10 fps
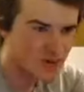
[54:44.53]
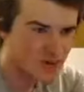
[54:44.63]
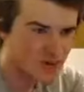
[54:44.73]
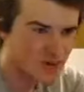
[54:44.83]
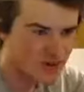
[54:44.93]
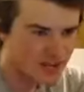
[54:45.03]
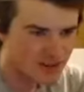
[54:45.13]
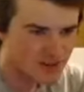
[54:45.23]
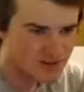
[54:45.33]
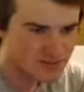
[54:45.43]
lower
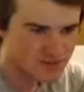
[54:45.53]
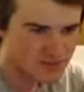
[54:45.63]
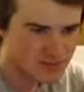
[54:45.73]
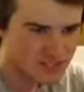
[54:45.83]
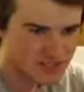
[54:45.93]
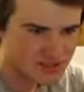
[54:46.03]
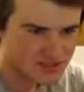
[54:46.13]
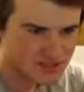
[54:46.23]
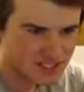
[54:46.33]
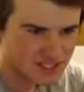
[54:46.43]
now because you've
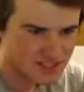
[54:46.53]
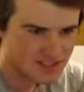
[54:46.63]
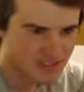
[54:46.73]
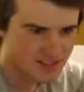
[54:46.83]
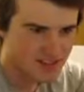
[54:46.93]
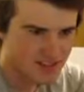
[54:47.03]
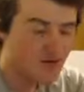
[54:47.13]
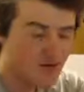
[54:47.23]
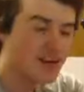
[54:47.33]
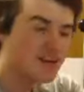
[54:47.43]
seen
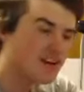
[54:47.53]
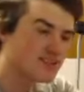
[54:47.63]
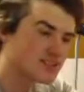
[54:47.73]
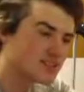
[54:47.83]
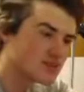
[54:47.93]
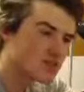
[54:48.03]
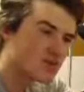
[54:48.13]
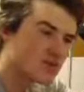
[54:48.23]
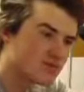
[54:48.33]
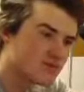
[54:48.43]
Ryan Gosling is
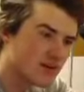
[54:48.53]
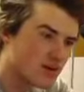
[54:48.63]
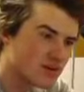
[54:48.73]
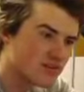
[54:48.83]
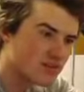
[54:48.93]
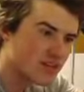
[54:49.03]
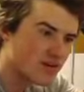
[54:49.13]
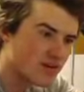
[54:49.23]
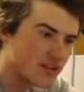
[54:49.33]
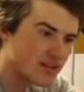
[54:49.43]
cool. I will give you
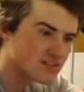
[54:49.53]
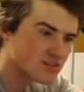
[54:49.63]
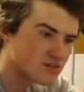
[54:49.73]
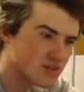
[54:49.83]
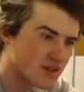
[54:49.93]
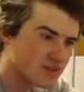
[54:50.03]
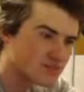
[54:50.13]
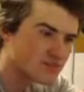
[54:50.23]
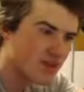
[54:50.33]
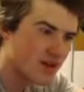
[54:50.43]
that. Ryan Gosling's pretty
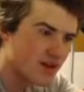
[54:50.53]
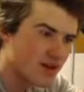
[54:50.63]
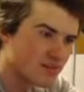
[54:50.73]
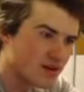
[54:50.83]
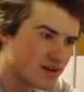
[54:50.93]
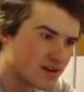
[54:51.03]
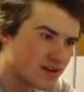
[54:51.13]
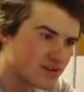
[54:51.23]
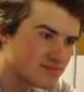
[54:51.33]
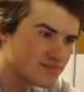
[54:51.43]
awesome.
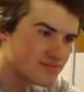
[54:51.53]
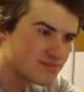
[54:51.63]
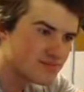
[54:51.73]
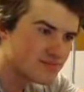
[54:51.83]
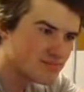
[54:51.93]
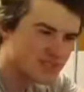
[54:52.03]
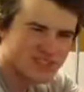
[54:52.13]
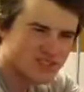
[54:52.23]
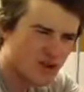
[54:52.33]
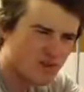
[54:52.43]
But
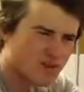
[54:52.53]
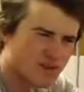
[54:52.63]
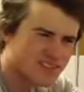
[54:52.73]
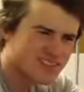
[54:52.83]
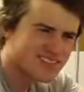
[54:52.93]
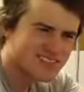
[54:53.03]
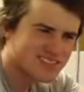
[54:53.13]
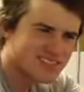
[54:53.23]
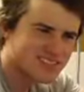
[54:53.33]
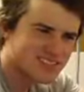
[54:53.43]
it's The Notebook.
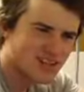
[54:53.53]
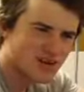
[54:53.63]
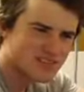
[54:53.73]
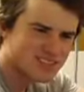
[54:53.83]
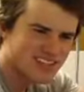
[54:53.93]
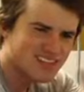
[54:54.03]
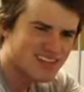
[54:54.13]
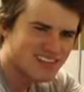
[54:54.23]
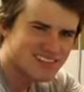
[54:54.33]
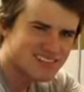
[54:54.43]
You know, it's got
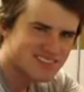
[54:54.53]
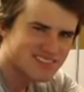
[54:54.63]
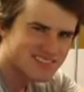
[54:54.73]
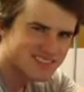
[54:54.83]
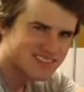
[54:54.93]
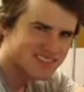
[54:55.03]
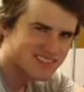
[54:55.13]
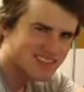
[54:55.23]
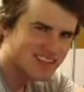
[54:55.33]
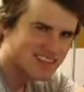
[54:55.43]
that,
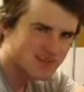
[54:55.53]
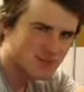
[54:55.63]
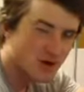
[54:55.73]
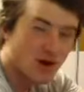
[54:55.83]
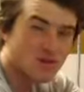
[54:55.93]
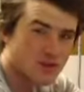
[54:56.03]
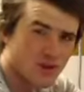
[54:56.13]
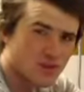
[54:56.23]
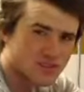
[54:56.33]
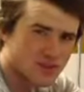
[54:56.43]
like, we all know
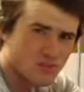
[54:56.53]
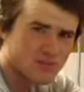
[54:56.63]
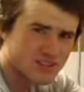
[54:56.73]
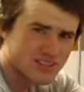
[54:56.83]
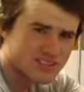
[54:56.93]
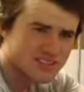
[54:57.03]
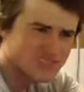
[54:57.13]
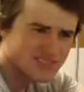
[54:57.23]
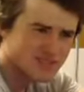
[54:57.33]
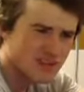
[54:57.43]
what The Notebook is.
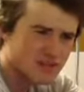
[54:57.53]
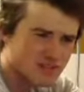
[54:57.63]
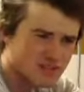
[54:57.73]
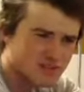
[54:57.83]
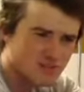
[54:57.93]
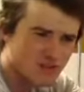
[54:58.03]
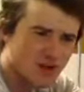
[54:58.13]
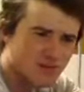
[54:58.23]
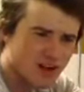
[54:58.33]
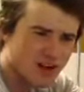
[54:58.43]
Famous
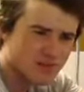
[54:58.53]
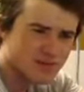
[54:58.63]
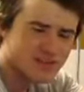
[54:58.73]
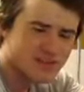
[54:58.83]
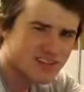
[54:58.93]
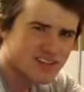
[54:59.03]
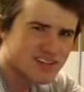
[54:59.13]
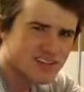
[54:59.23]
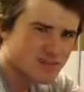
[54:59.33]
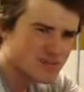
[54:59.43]
rom-com.
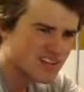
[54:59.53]
But